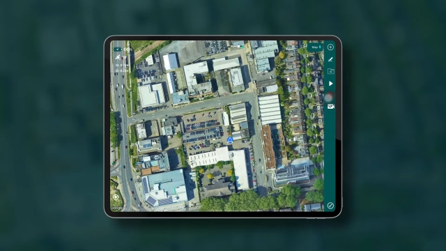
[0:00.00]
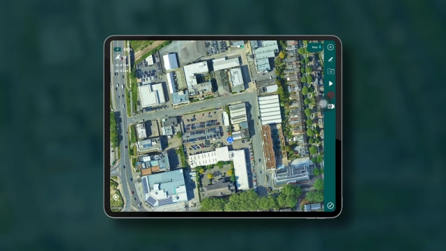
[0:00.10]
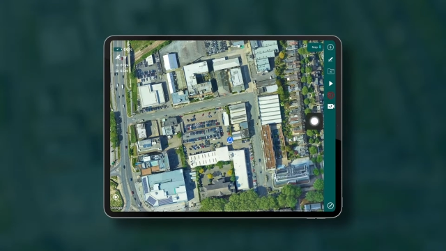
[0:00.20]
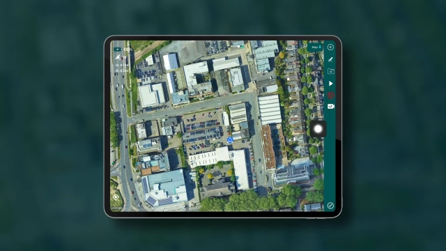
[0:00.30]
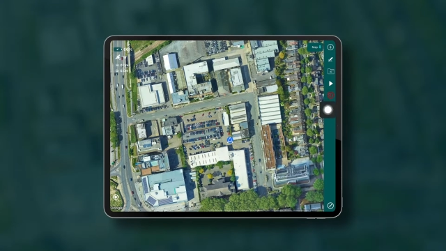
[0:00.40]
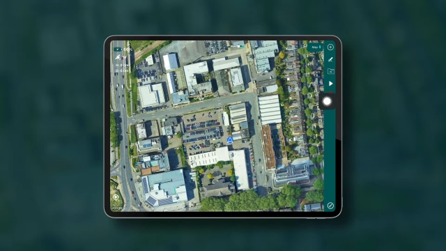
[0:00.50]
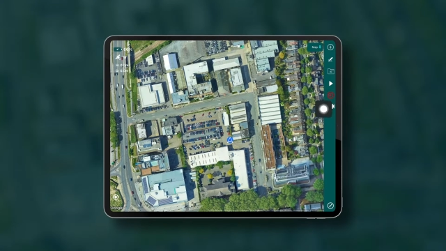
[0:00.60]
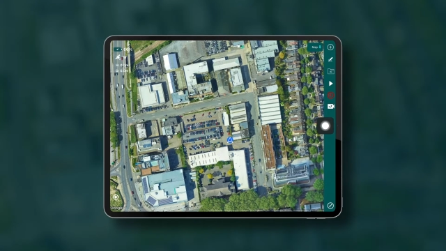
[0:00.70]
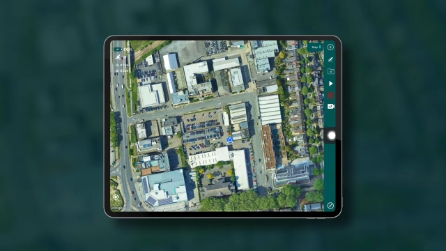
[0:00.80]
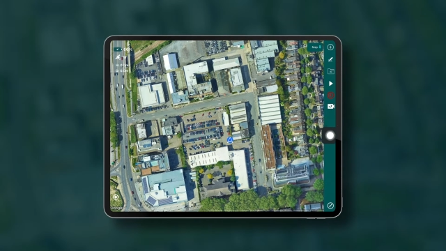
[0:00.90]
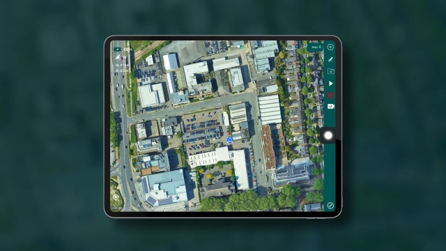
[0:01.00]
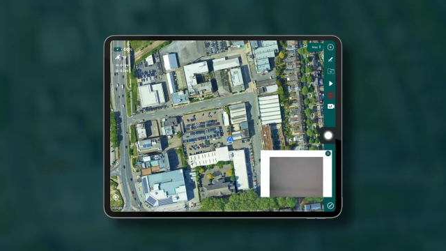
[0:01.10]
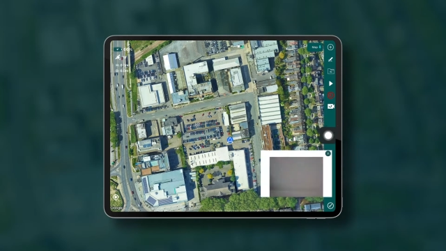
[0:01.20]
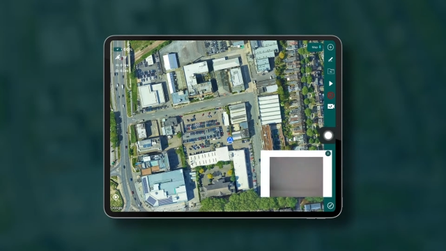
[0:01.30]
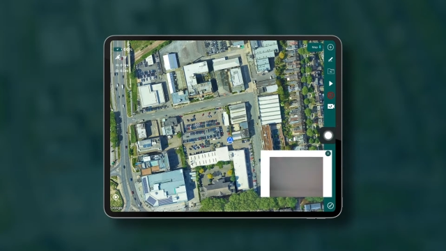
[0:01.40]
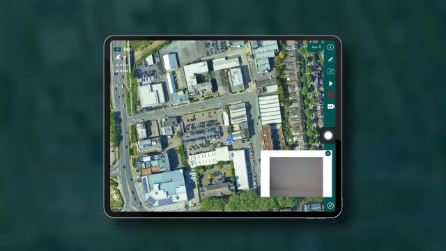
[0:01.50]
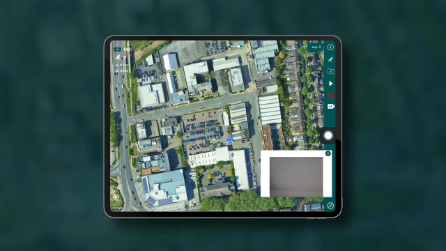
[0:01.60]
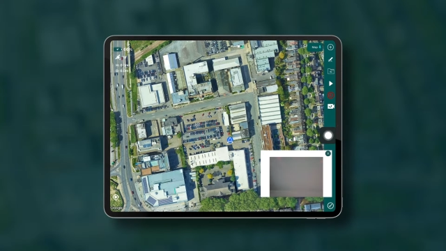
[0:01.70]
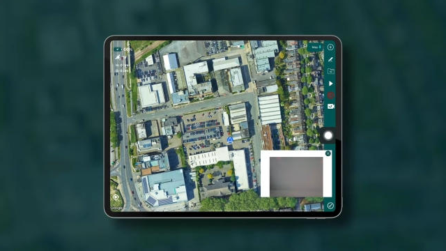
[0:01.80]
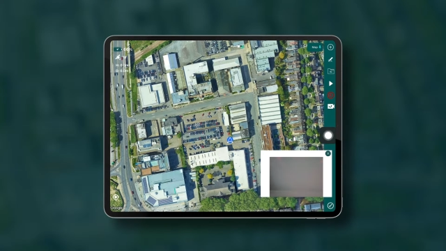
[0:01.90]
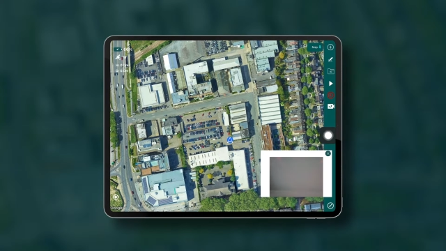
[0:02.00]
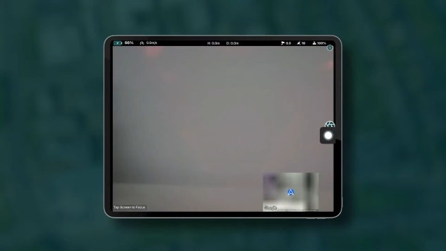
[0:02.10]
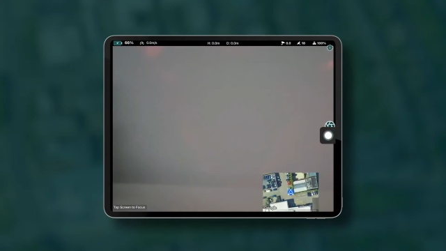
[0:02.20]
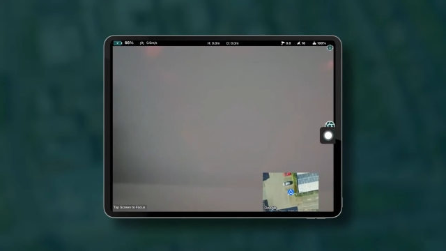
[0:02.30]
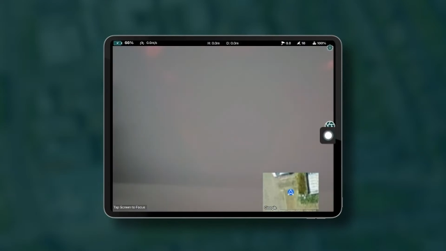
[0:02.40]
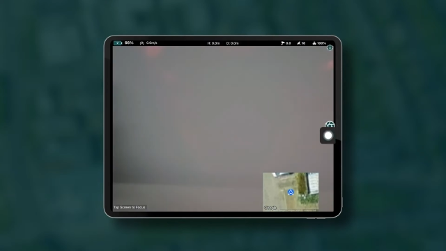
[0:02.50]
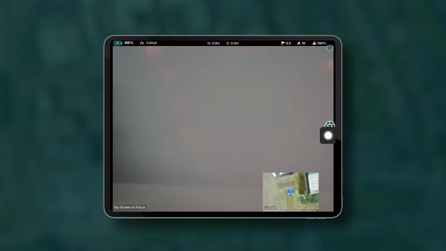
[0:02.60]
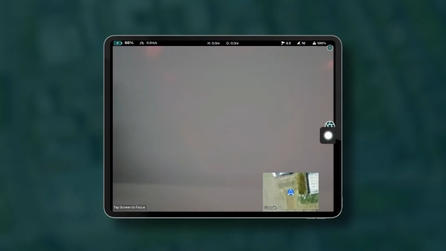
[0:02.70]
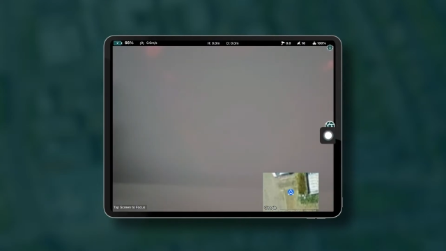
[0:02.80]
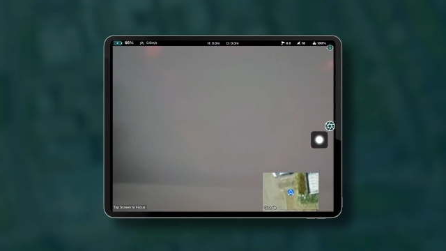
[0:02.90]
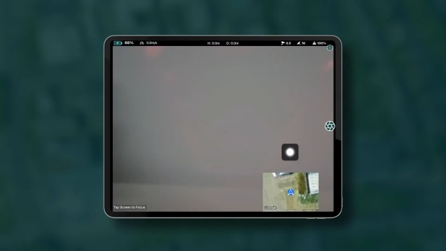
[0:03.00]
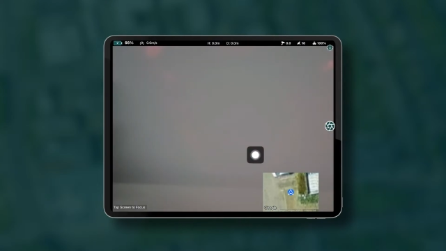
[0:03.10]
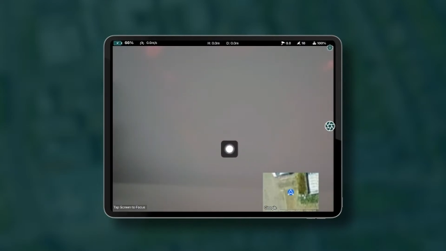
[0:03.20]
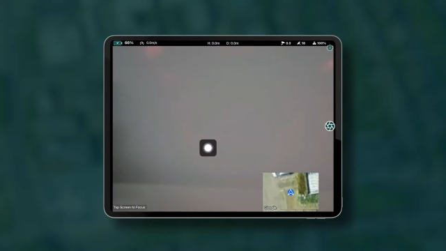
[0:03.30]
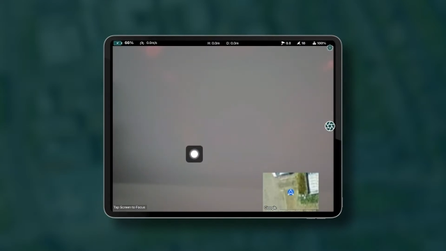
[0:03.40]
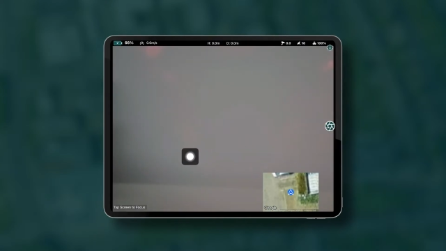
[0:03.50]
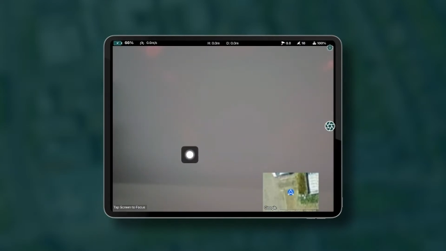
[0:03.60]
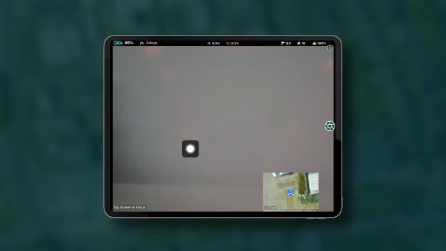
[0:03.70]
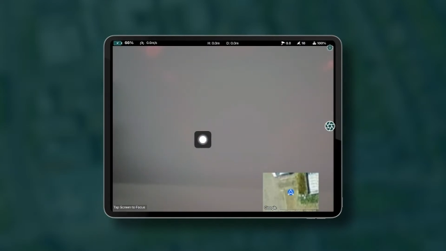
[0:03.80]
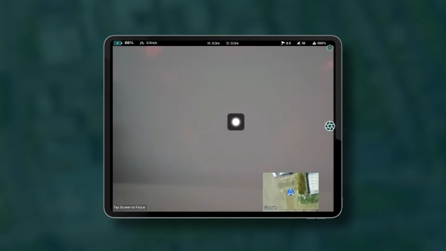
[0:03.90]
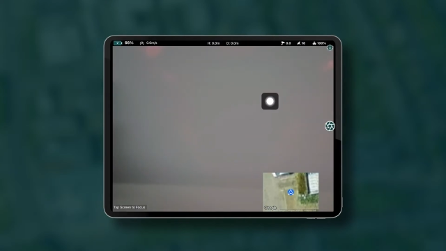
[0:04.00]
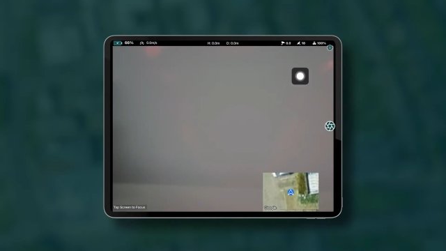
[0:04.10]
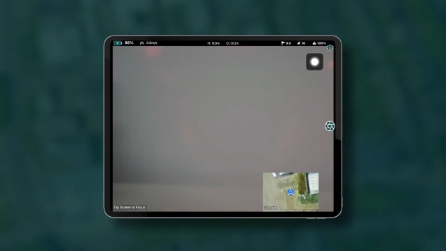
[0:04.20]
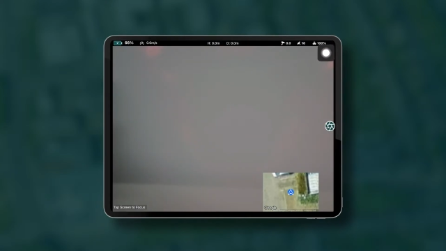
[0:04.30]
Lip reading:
No face is visible, so there are no lips to read.